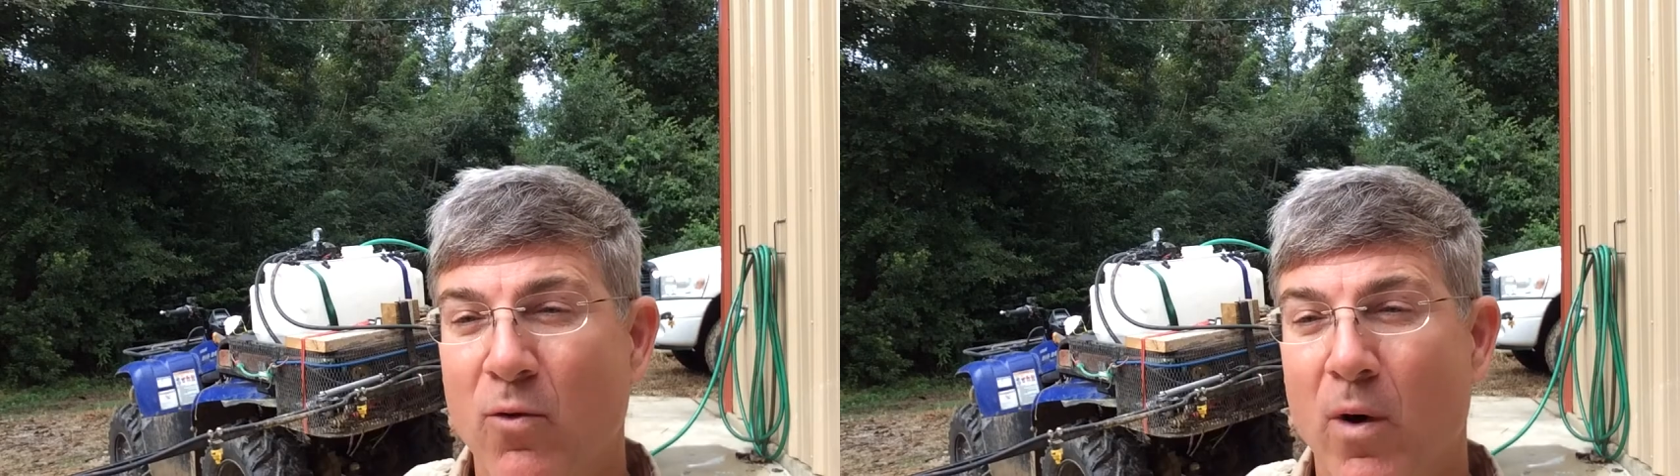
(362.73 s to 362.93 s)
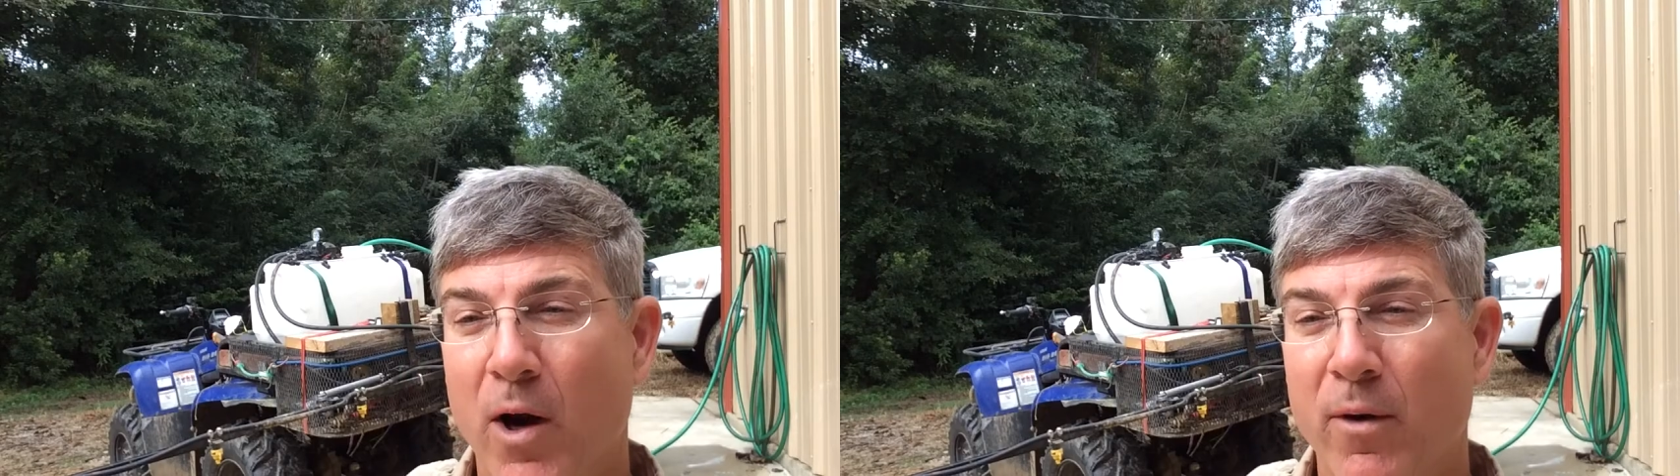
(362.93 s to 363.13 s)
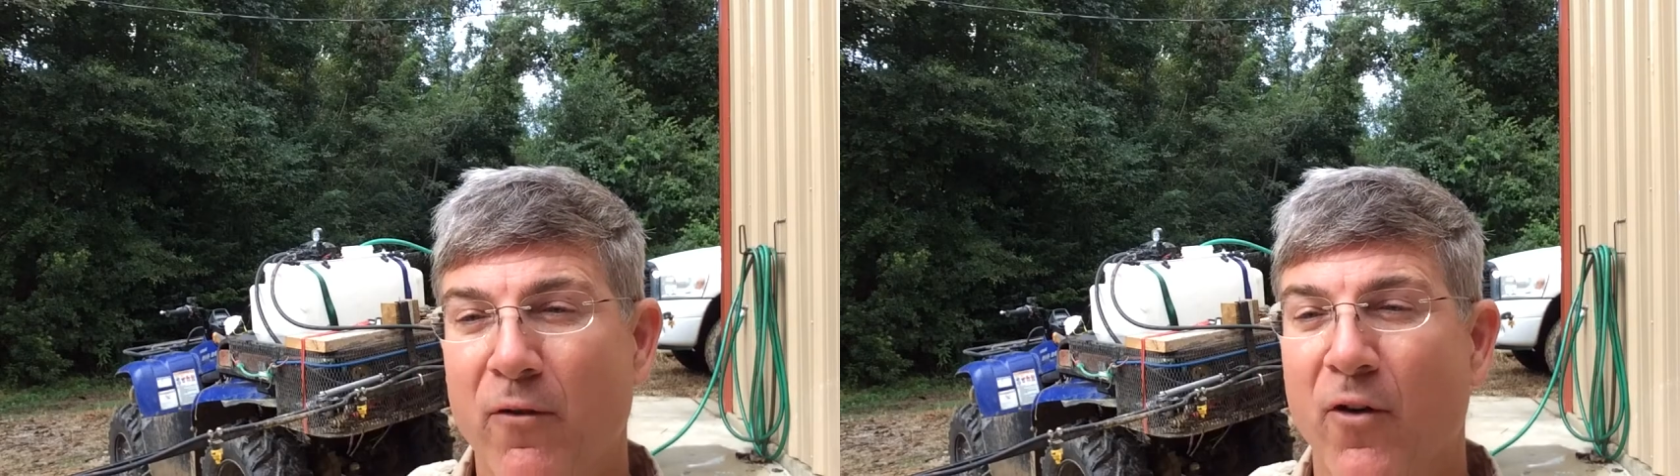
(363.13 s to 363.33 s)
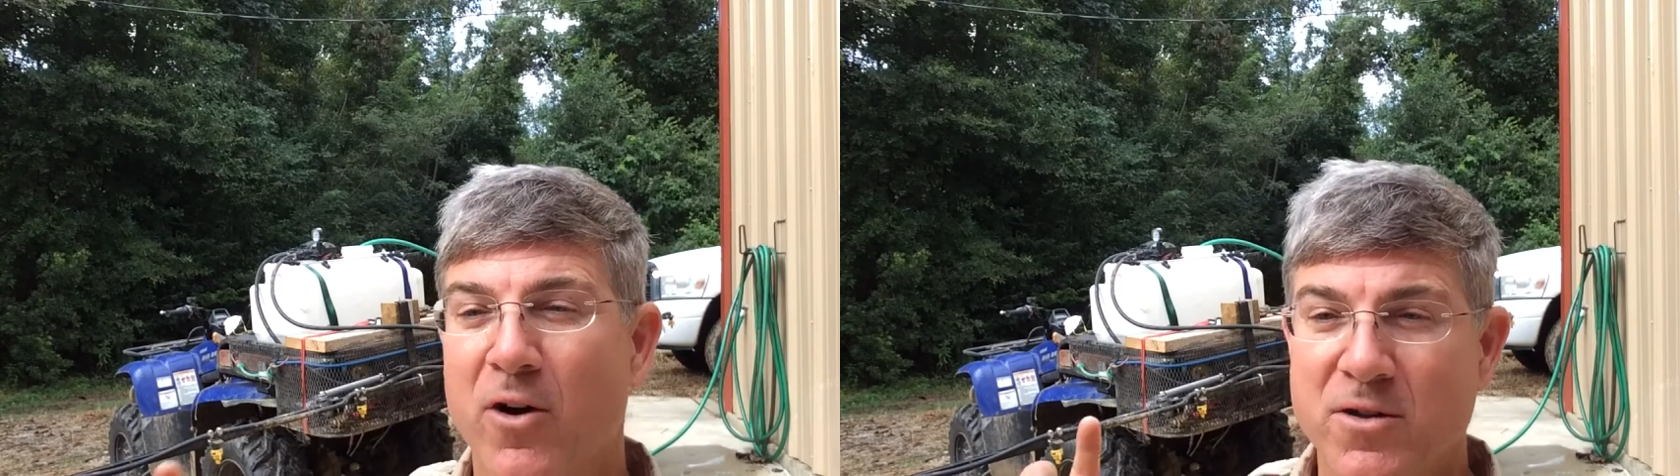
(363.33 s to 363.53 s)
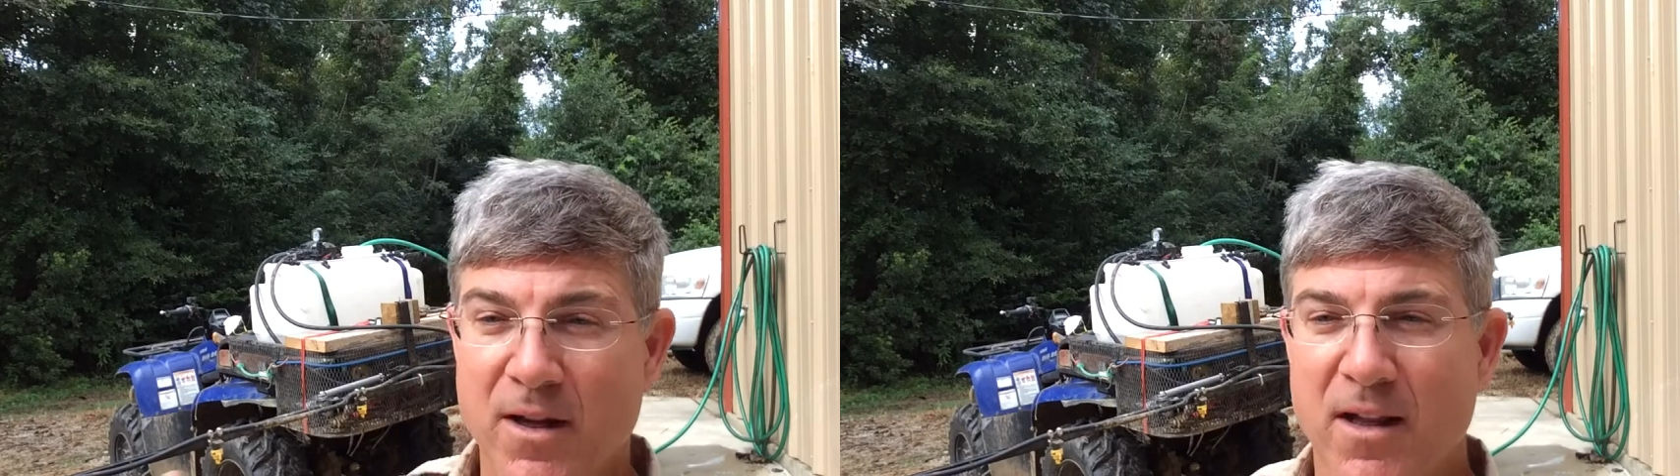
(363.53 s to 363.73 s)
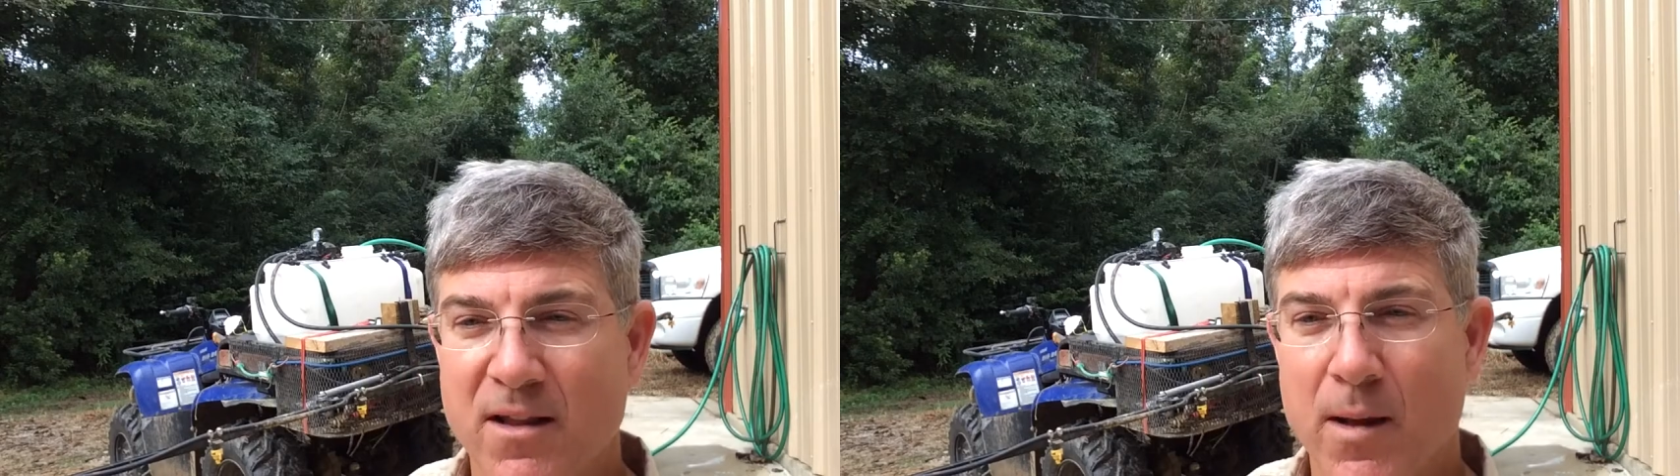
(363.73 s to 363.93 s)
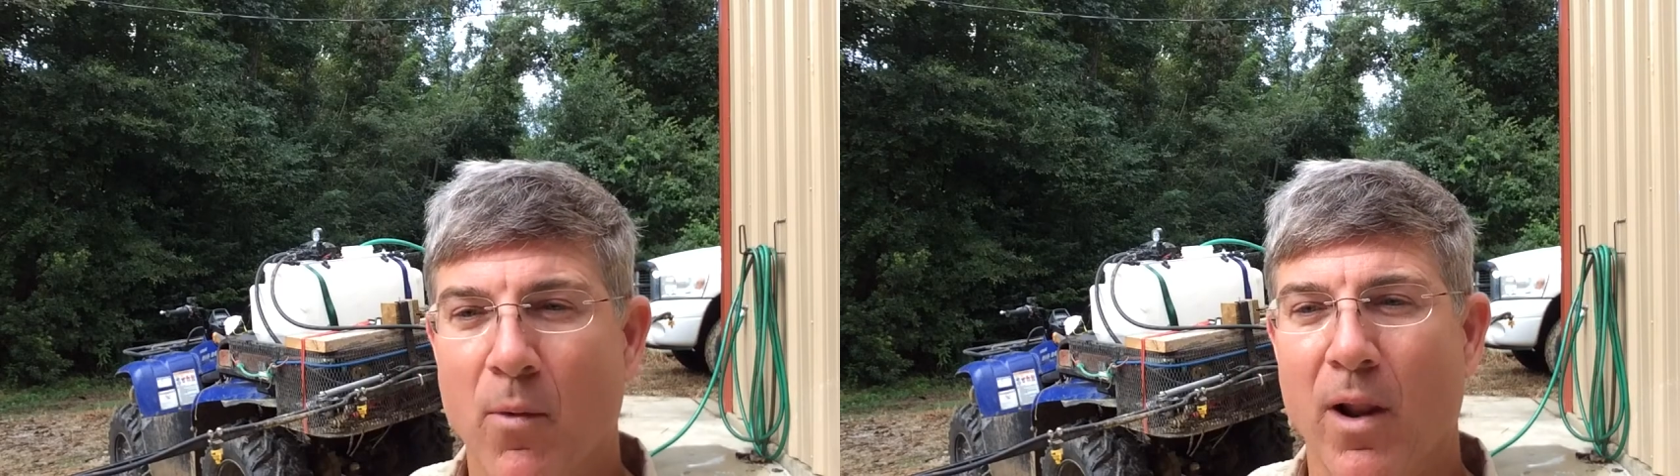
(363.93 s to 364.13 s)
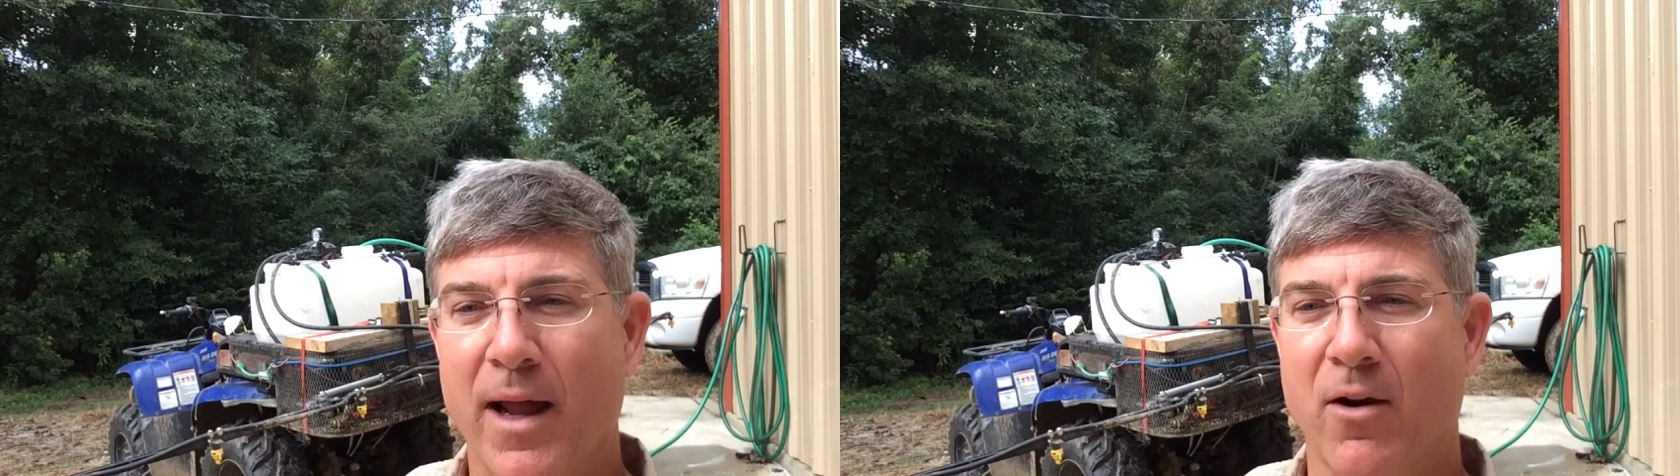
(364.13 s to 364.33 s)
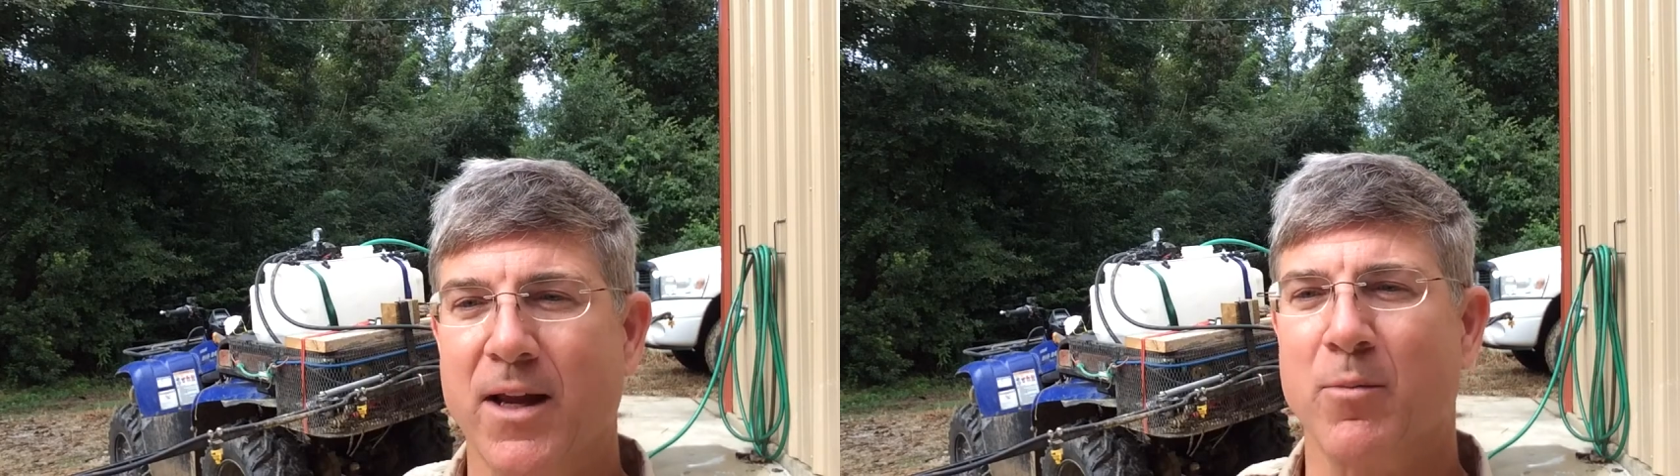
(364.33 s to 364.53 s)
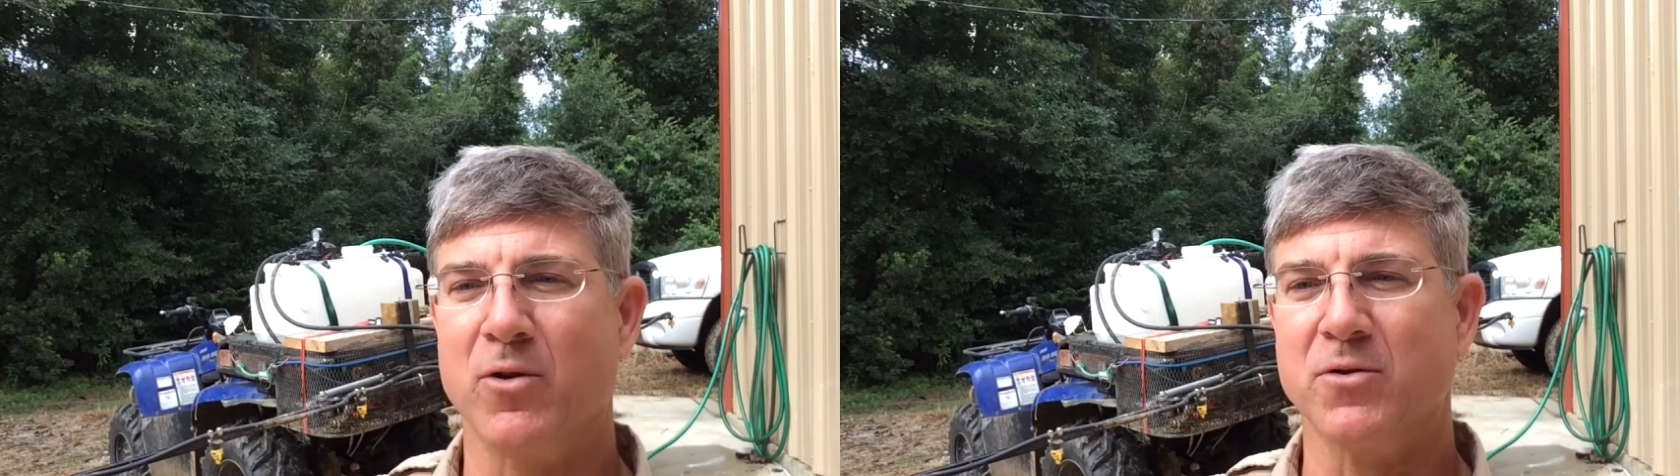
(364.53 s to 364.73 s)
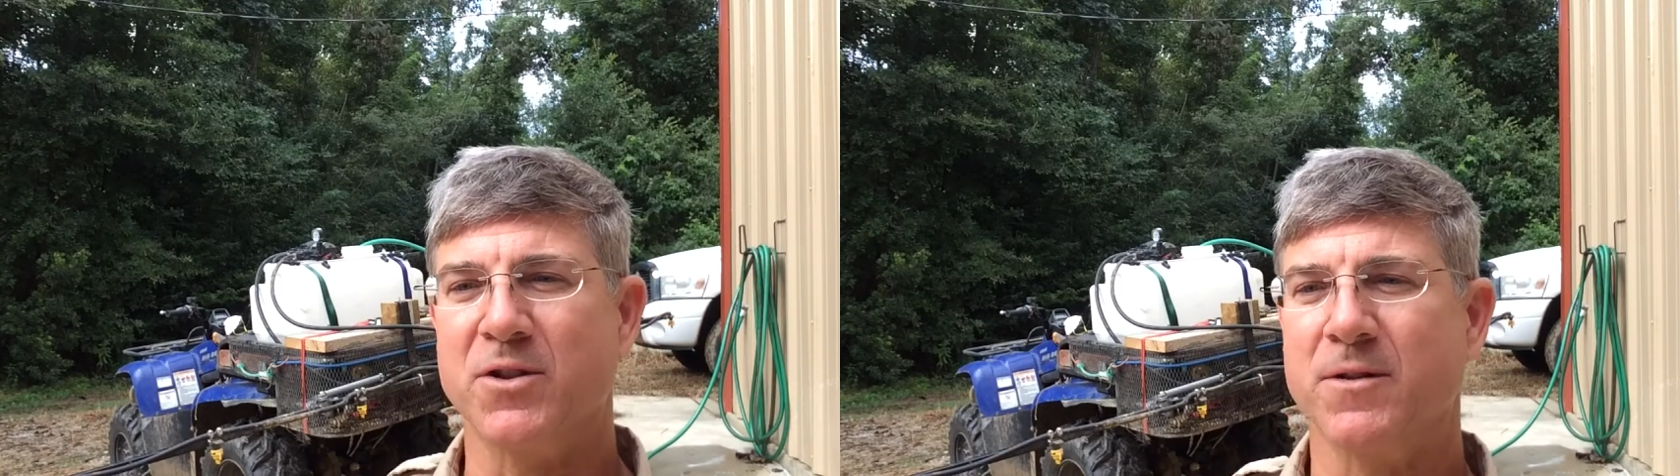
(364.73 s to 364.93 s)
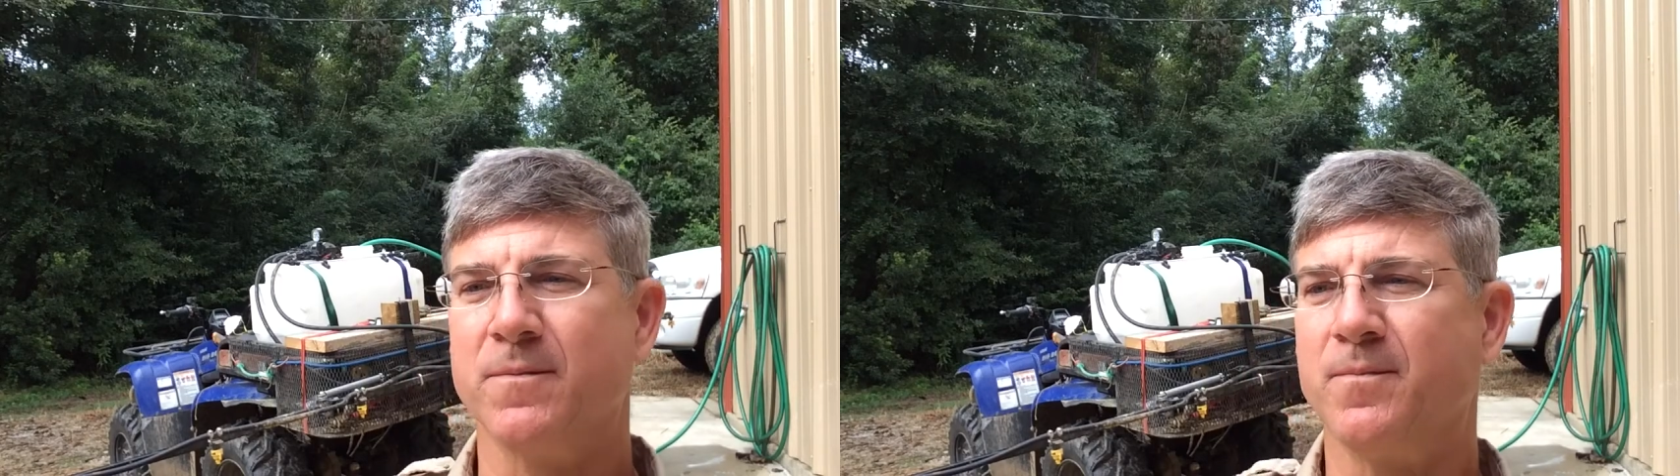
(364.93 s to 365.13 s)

of the water in first, then we'll add our chemicals.